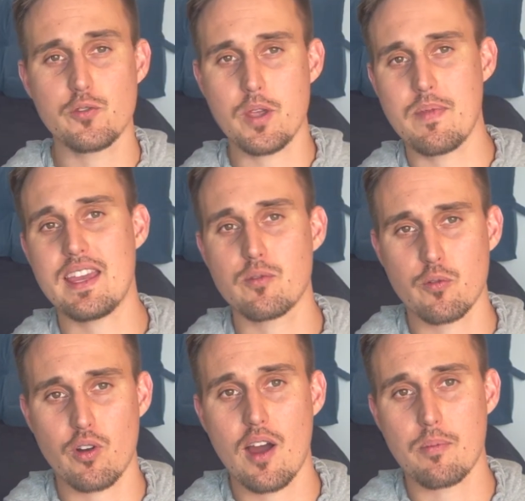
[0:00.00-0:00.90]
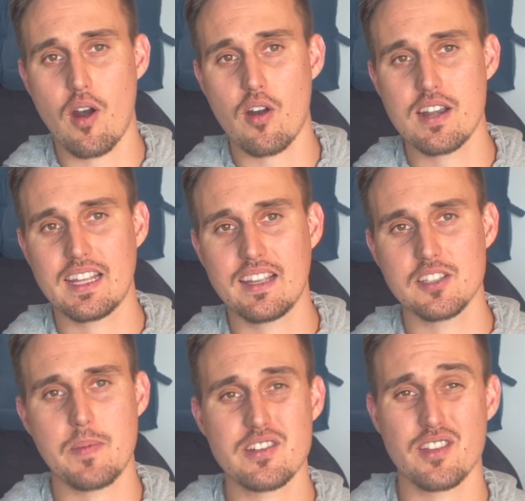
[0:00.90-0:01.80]
we make when we're out partying,
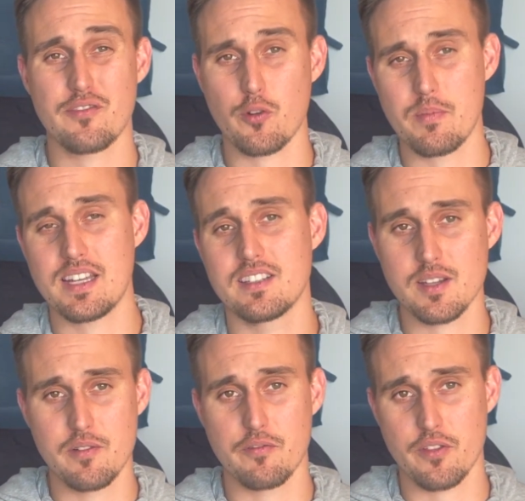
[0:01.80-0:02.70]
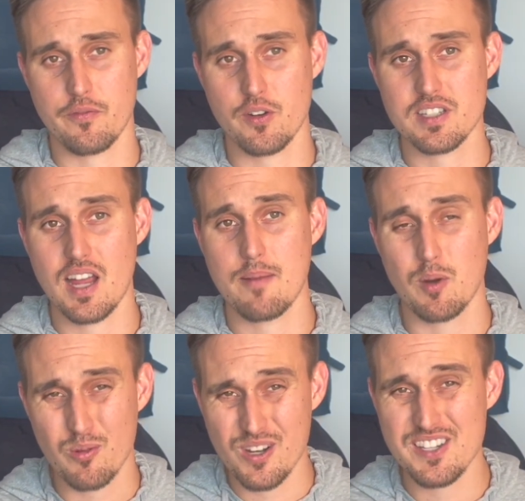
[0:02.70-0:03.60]
especially for meeting someone for the first time,
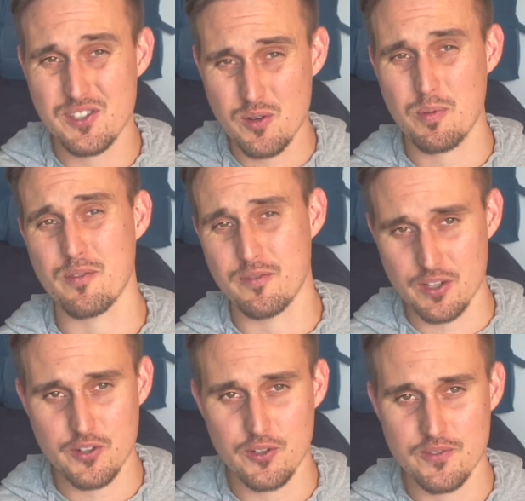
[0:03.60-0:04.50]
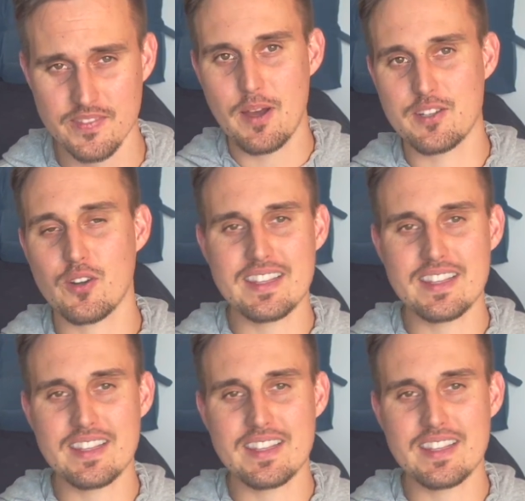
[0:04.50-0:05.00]
are pretty superficial. But during